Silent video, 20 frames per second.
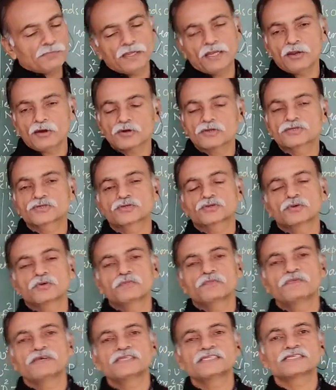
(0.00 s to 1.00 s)
belongs to
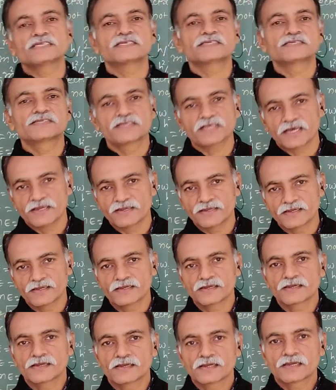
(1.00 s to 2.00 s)
which region
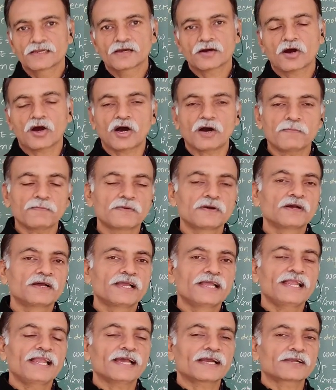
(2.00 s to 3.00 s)
of
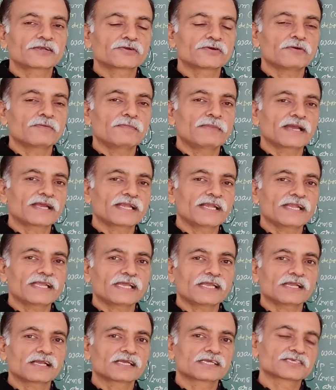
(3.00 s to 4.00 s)

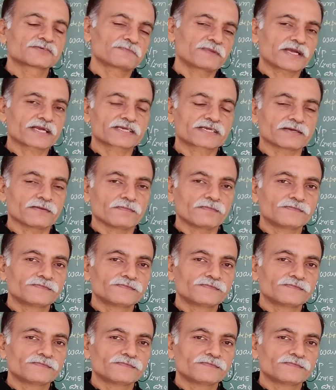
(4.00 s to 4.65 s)
electromagnetic spectrum.